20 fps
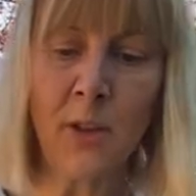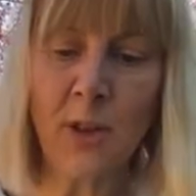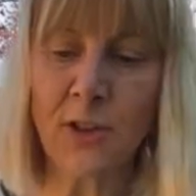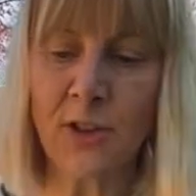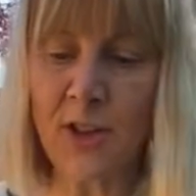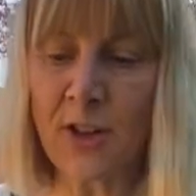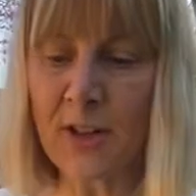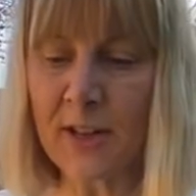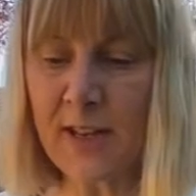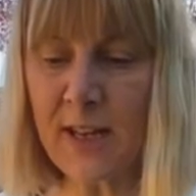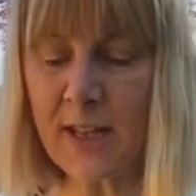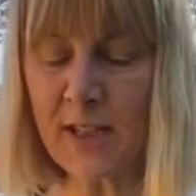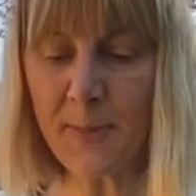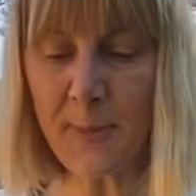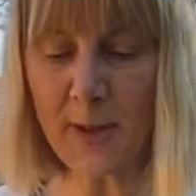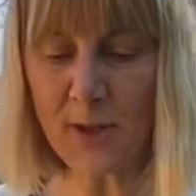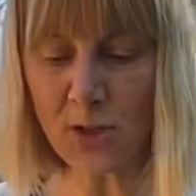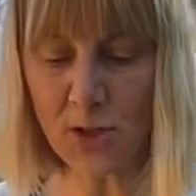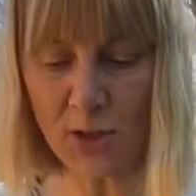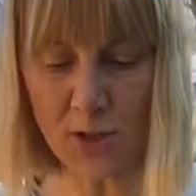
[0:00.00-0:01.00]
So they'll need to
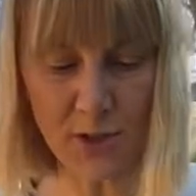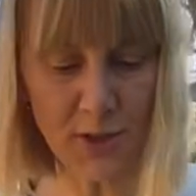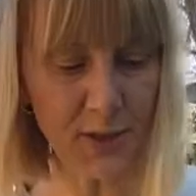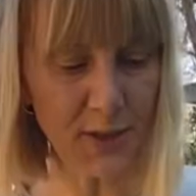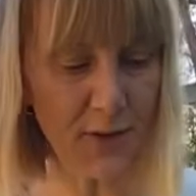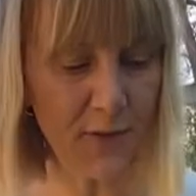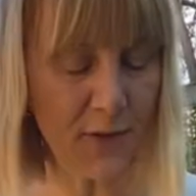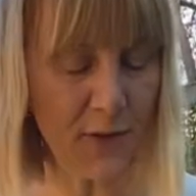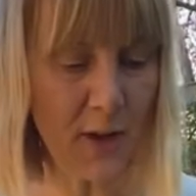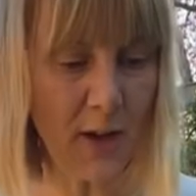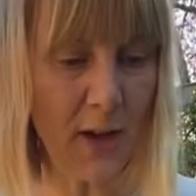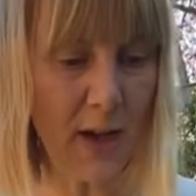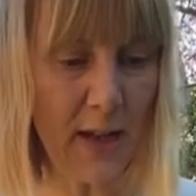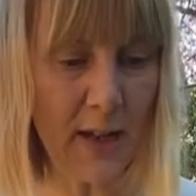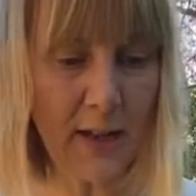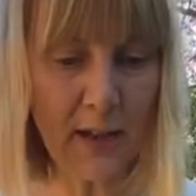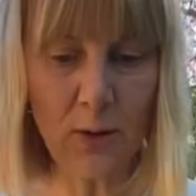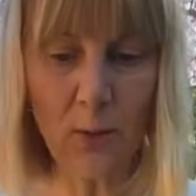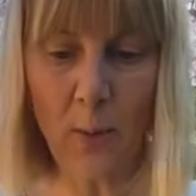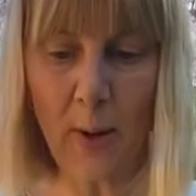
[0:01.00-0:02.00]
be indoors for a
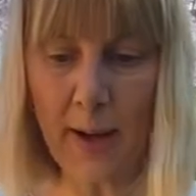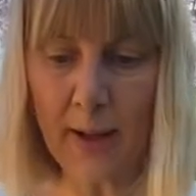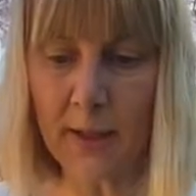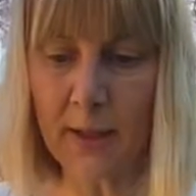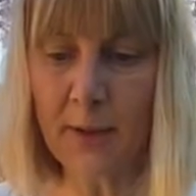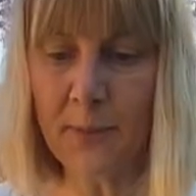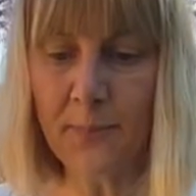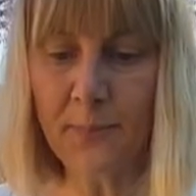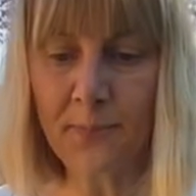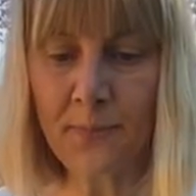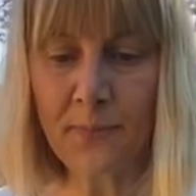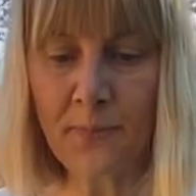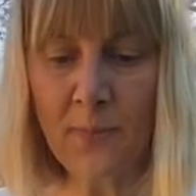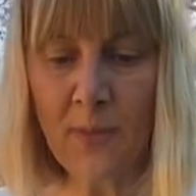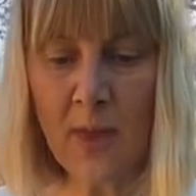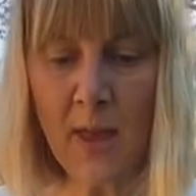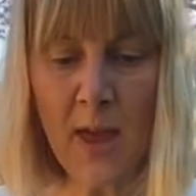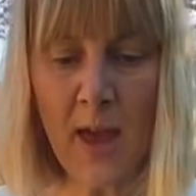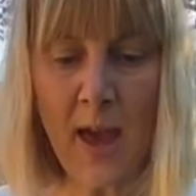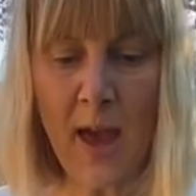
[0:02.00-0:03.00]
little while,
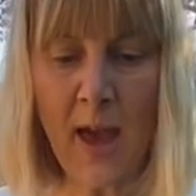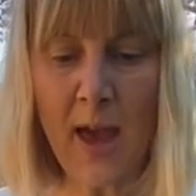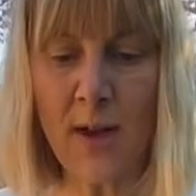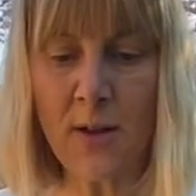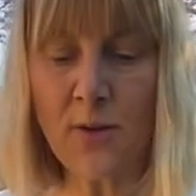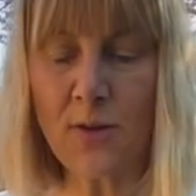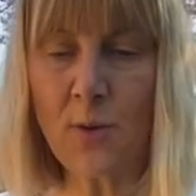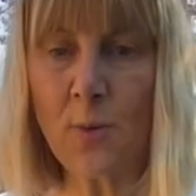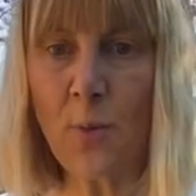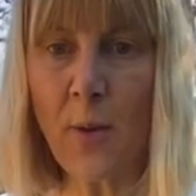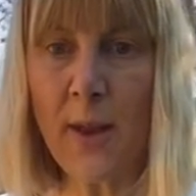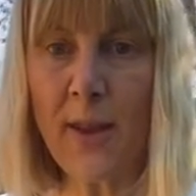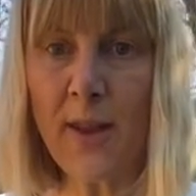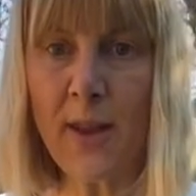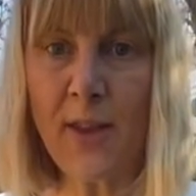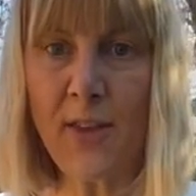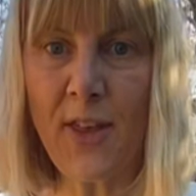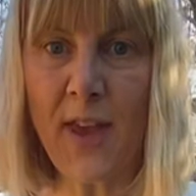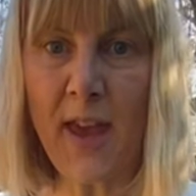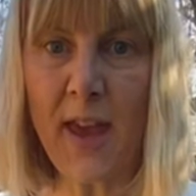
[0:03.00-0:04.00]
and when
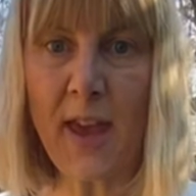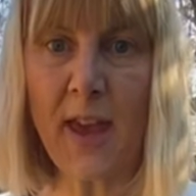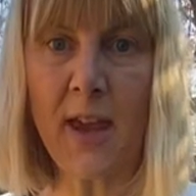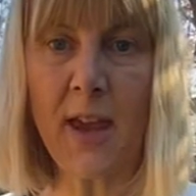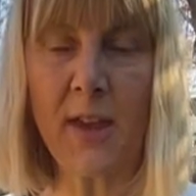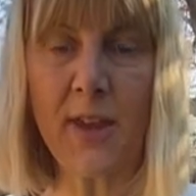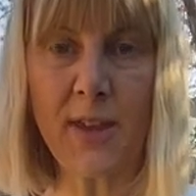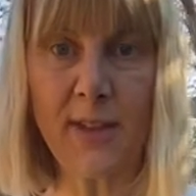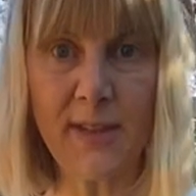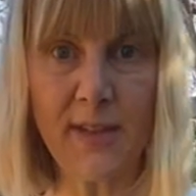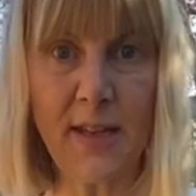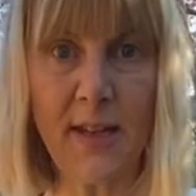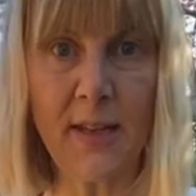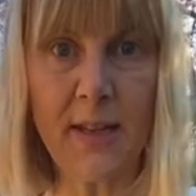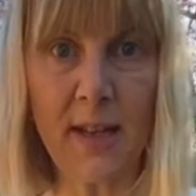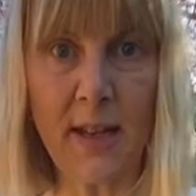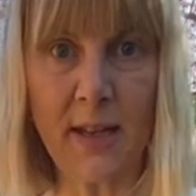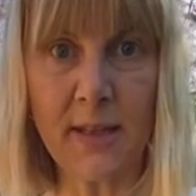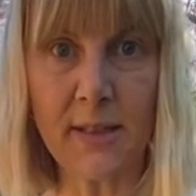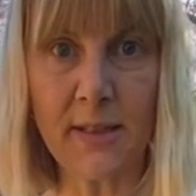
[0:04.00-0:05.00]
the
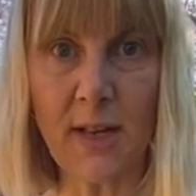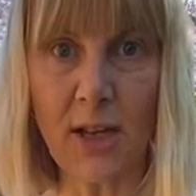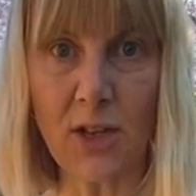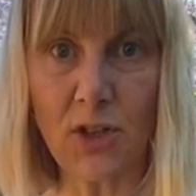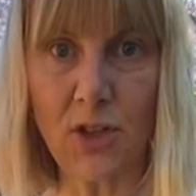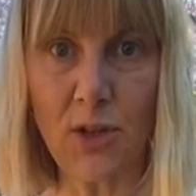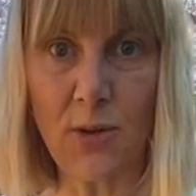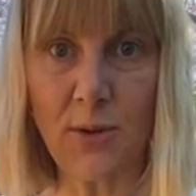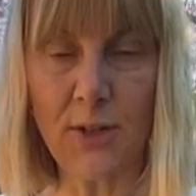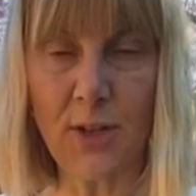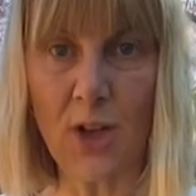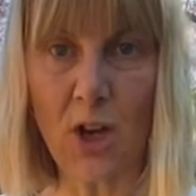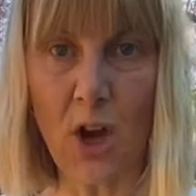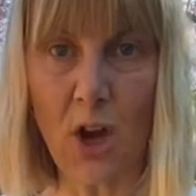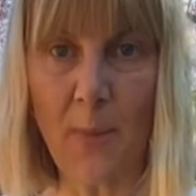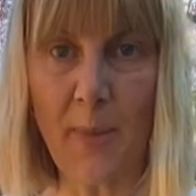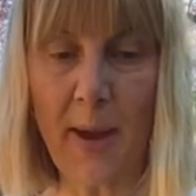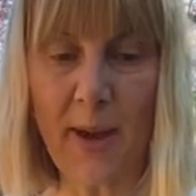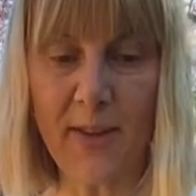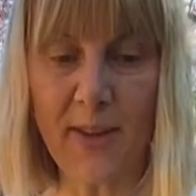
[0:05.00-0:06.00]
seedlings start shooting
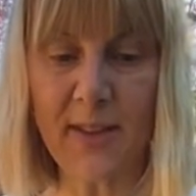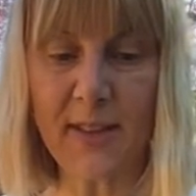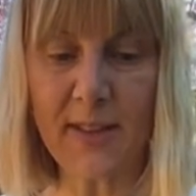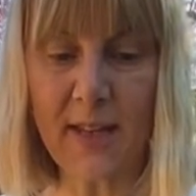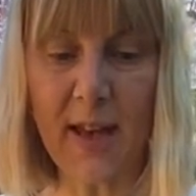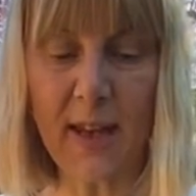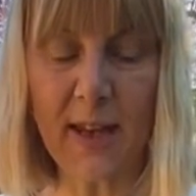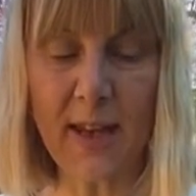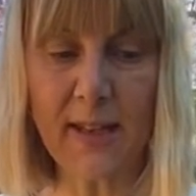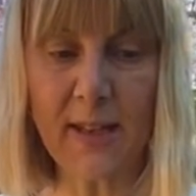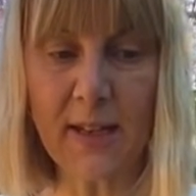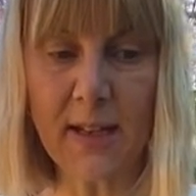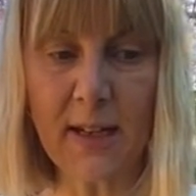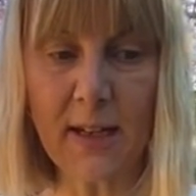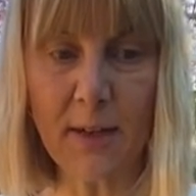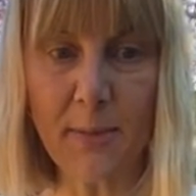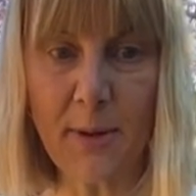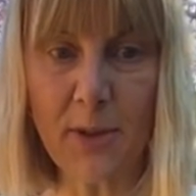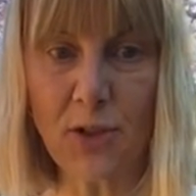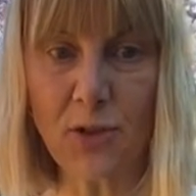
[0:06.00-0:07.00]
up and they start getting a
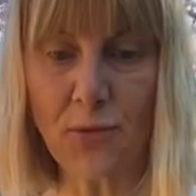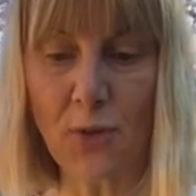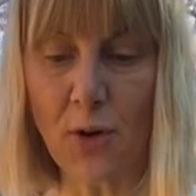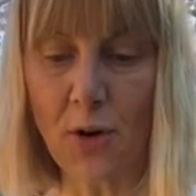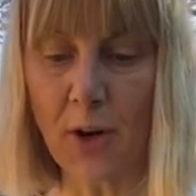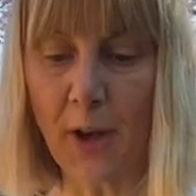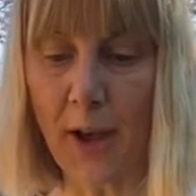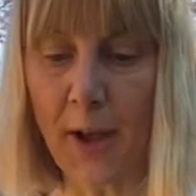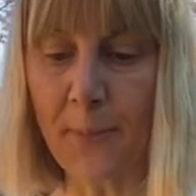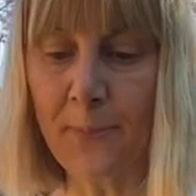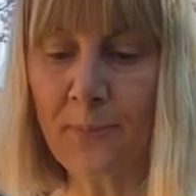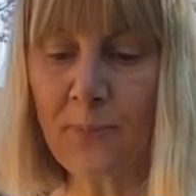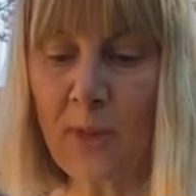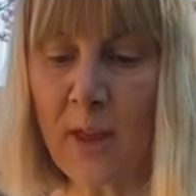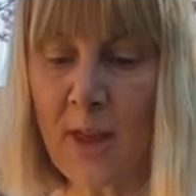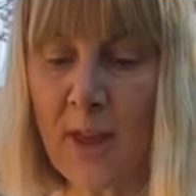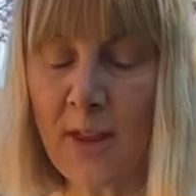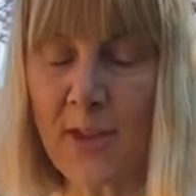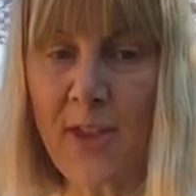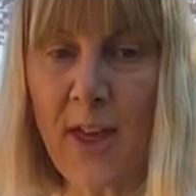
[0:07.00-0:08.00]
little bit stronger,
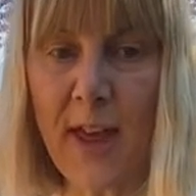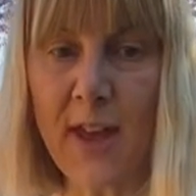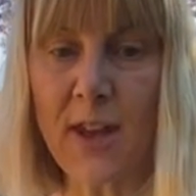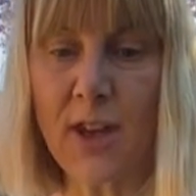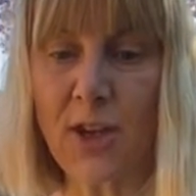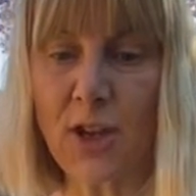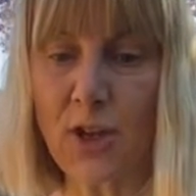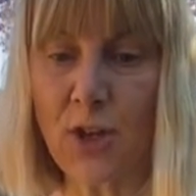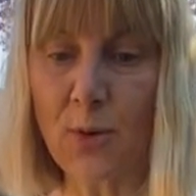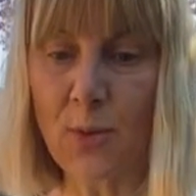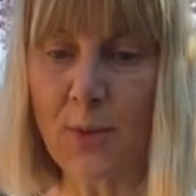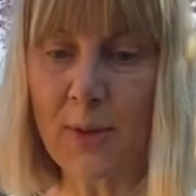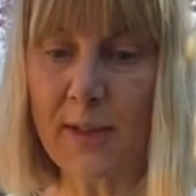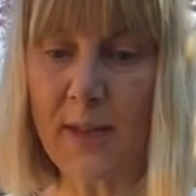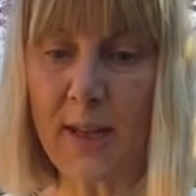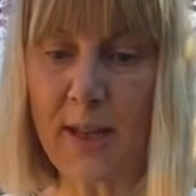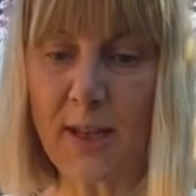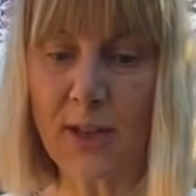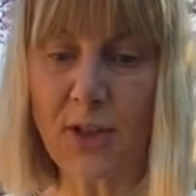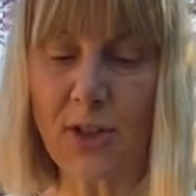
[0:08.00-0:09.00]
then you will
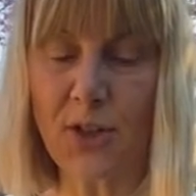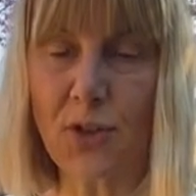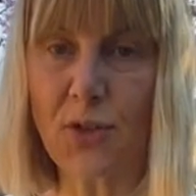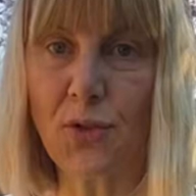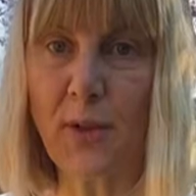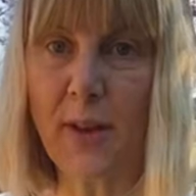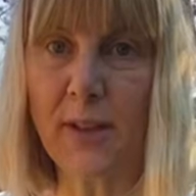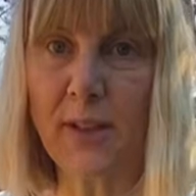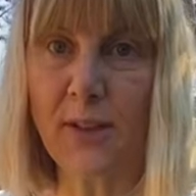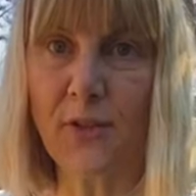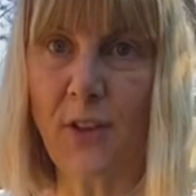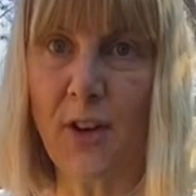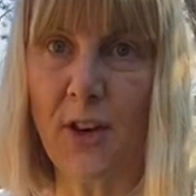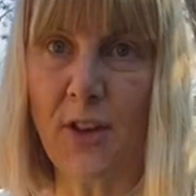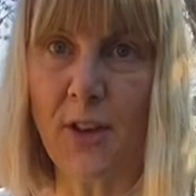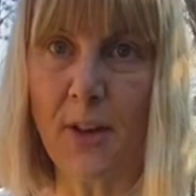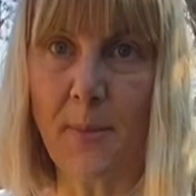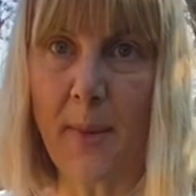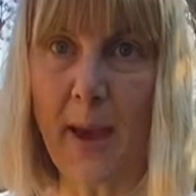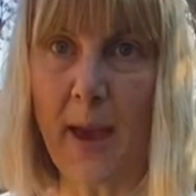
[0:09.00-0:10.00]
need to transfer
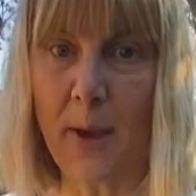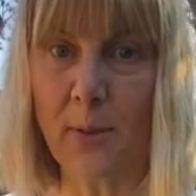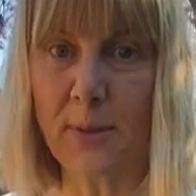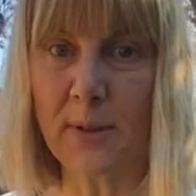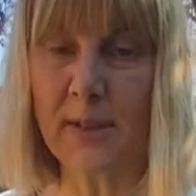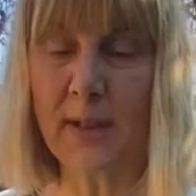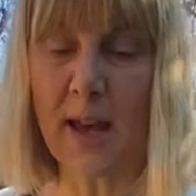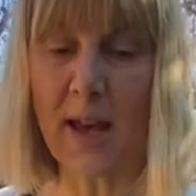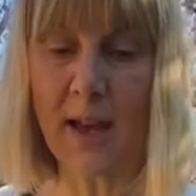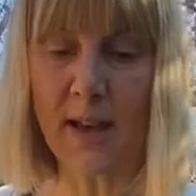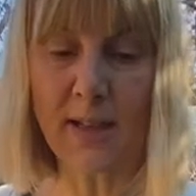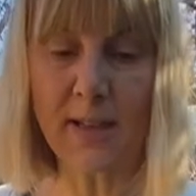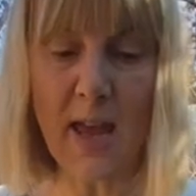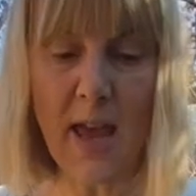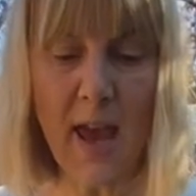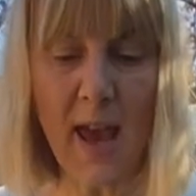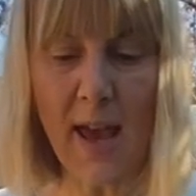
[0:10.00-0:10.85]
them outside.